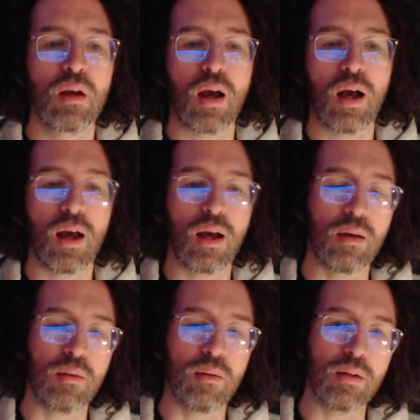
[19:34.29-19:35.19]
I
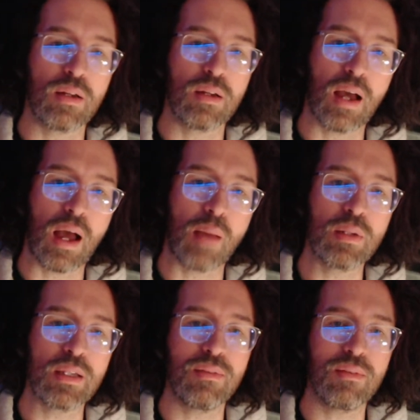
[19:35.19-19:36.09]

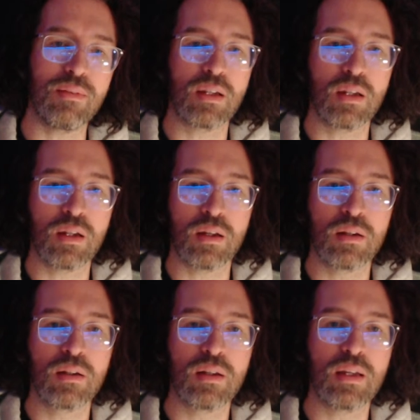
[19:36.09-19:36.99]
believe, in
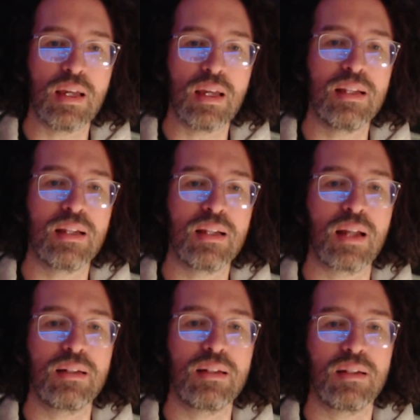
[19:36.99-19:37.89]
the
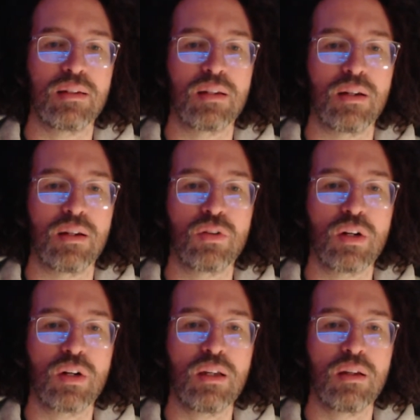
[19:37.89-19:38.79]
19th century,